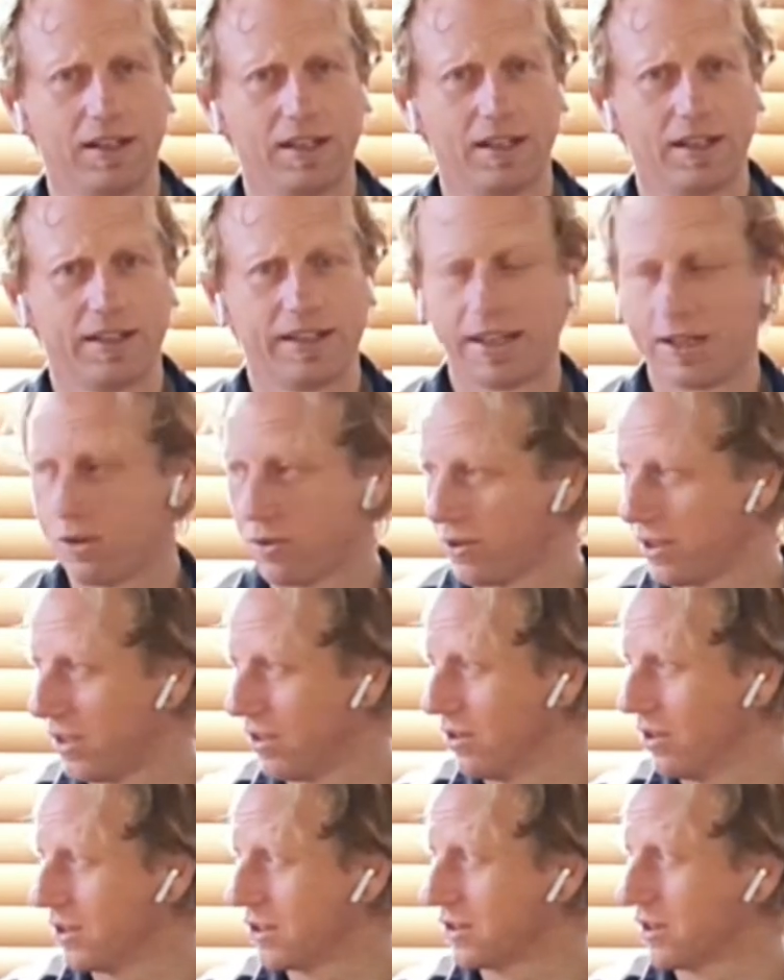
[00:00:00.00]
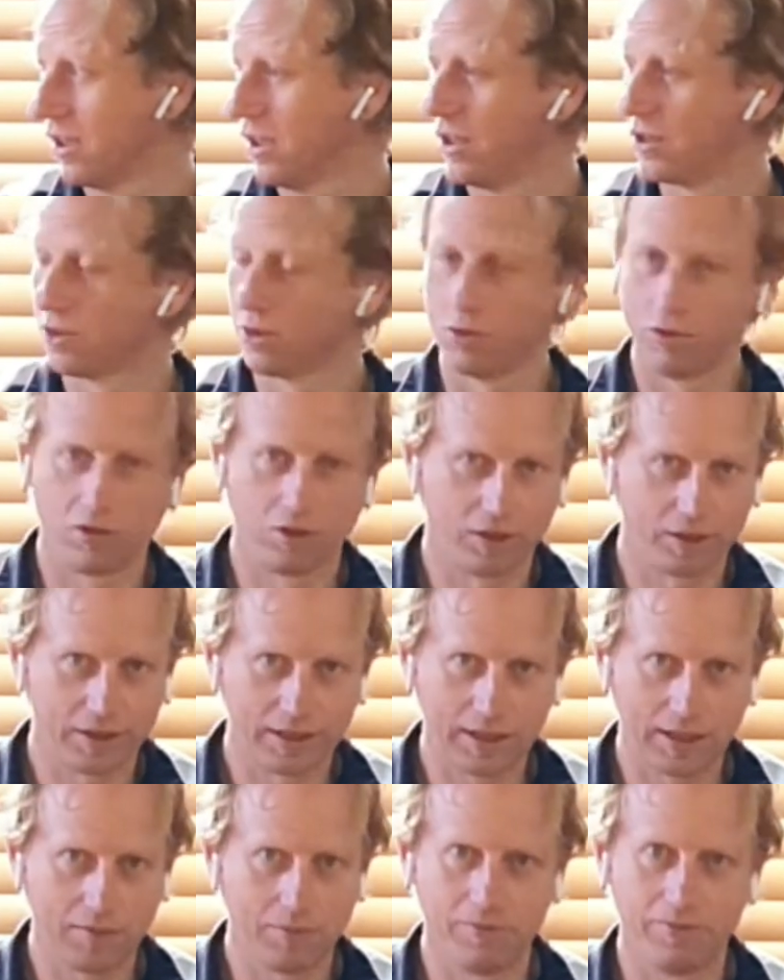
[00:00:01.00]
And they had all their nice clothes all lined
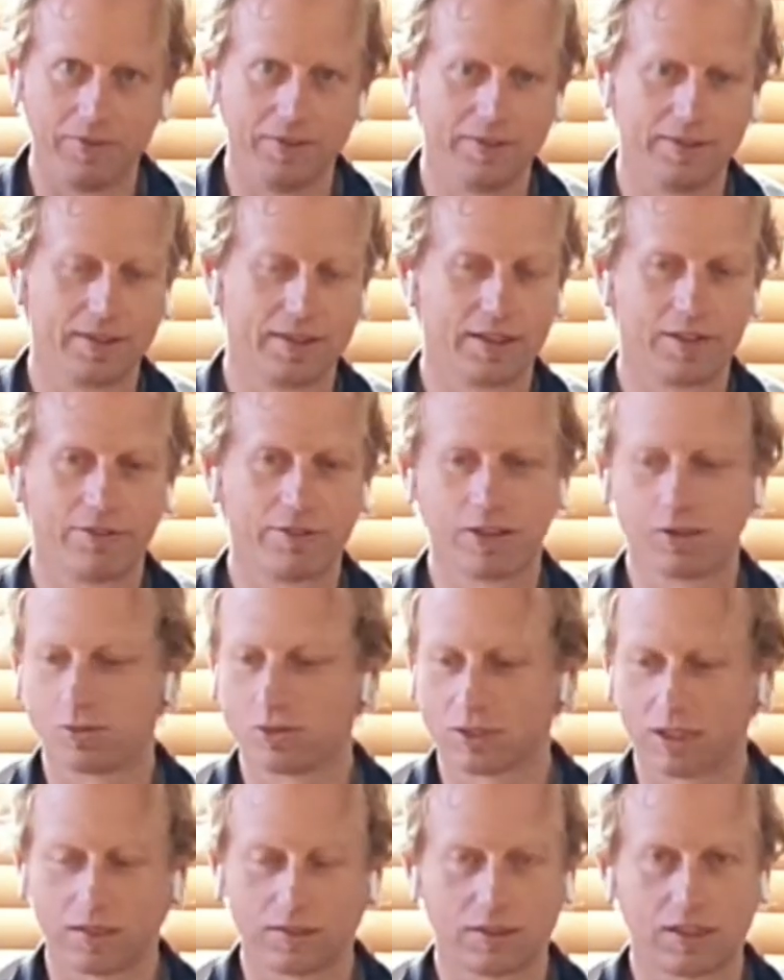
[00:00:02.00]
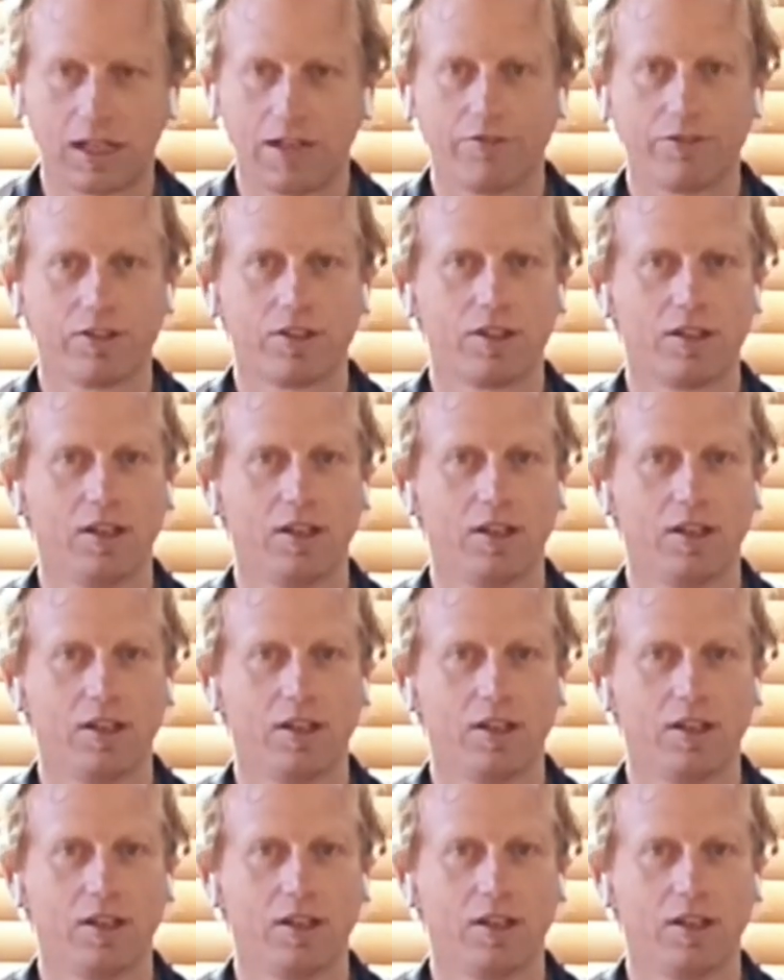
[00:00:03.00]
up and everything was uncovered.